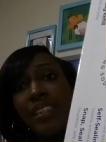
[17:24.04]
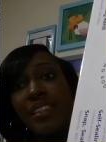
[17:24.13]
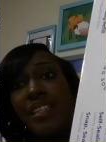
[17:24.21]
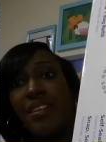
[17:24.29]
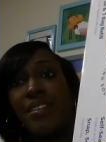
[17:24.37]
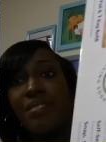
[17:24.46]

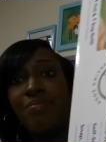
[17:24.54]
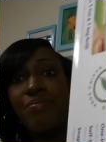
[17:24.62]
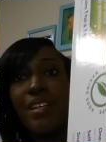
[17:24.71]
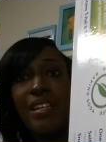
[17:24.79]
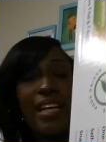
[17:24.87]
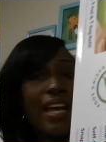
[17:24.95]
So
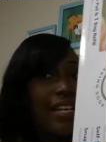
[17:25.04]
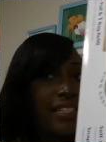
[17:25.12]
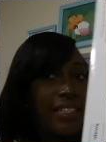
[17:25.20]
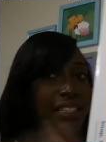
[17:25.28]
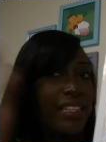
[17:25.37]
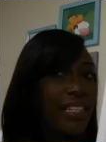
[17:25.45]
I got
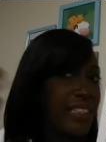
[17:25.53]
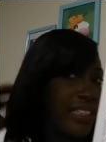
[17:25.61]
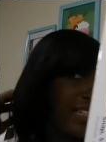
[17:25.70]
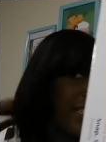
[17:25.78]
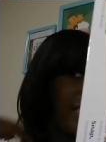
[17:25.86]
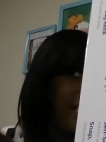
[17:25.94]
this,
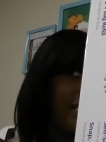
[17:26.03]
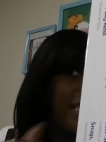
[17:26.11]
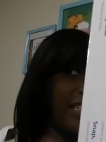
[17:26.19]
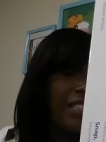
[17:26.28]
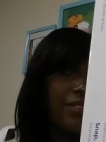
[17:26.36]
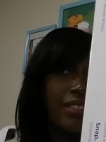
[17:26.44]
and I think
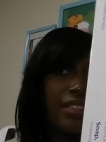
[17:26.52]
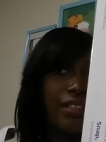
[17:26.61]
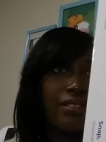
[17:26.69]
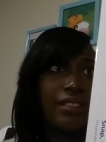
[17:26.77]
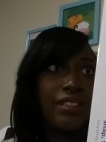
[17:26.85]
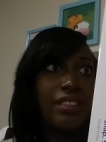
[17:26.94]
this was
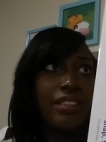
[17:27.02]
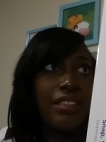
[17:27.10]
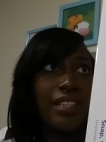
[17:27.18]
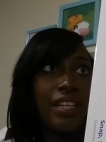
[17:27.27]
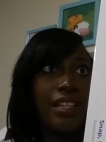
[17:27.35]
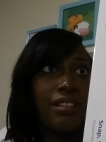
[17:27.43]
on
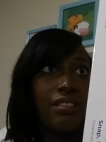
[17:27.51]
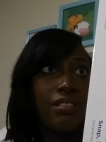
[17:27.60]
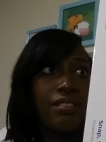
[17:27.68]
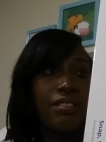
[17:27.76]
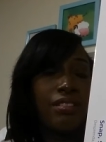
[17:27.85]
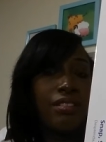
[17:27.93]

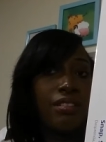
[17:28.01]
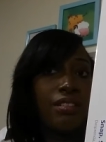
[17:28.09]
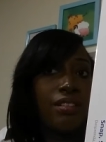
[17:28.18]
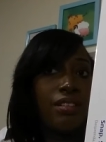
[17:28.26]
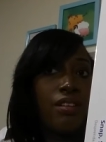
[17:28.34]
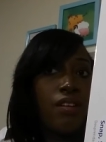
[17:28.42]
sale
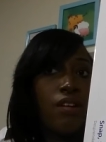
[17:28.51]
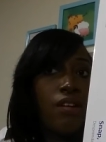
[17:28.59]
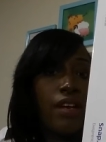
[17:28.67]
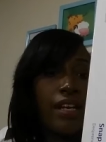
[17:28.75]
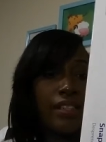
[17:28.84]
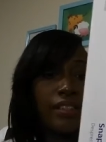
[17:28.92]

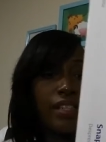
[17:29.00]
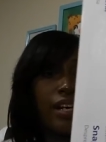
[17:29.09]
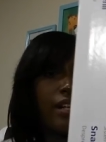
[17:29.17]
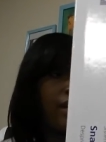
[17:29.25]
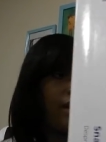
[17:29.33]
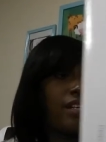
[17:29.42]
at
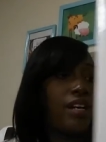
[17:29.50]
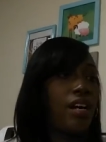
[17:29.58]
Target